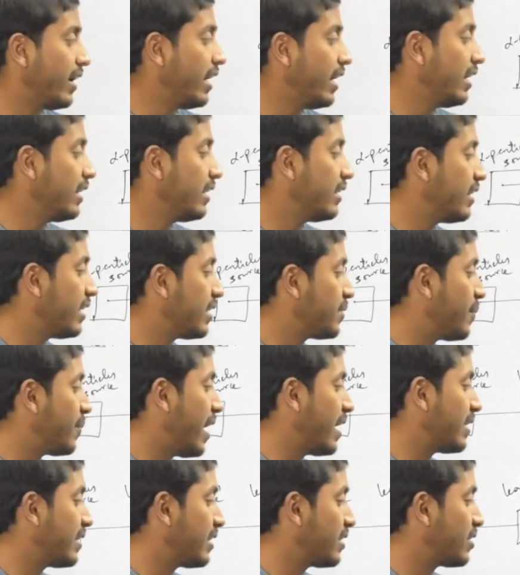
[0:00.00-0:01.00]
when this
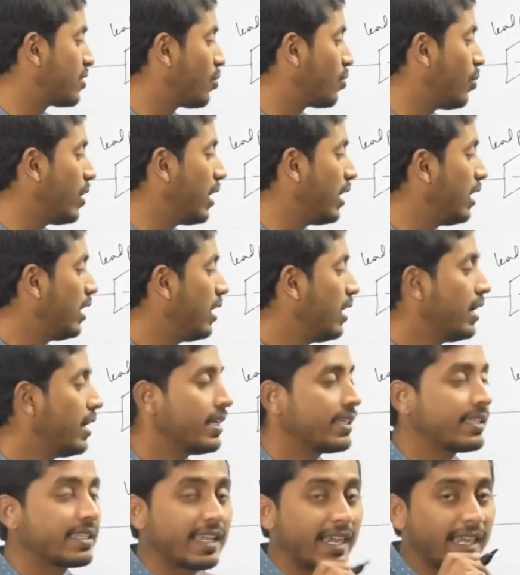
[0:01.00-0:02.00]
passes through one
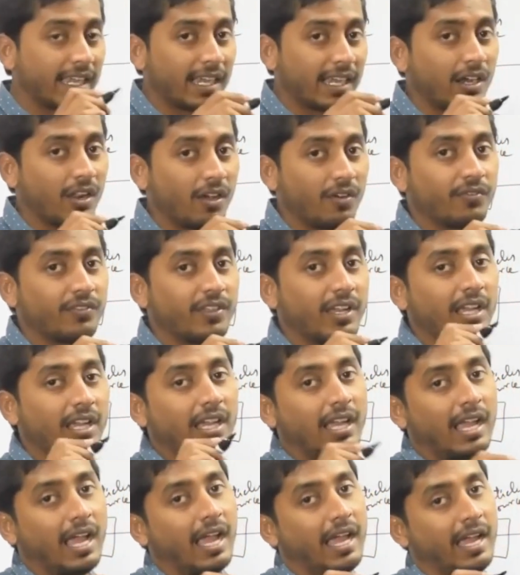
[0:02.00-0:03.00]
central of the
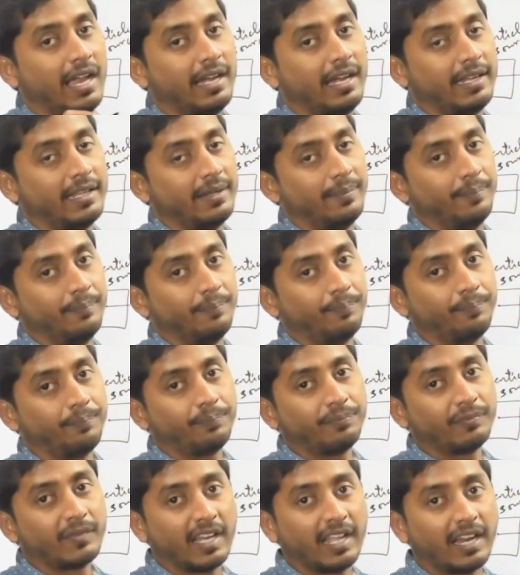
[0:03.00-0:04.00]
atom,
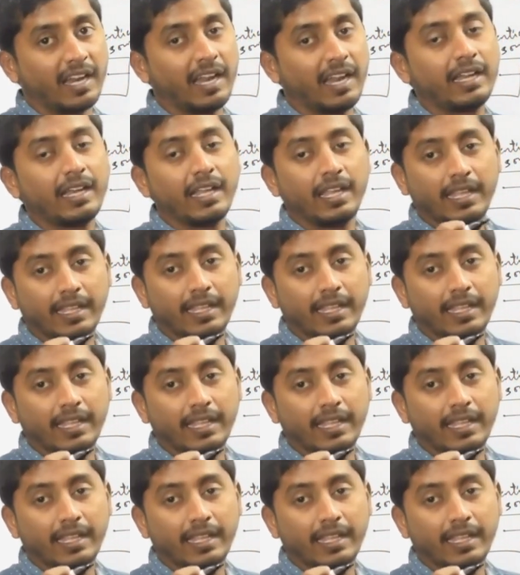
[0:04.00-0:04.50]
right.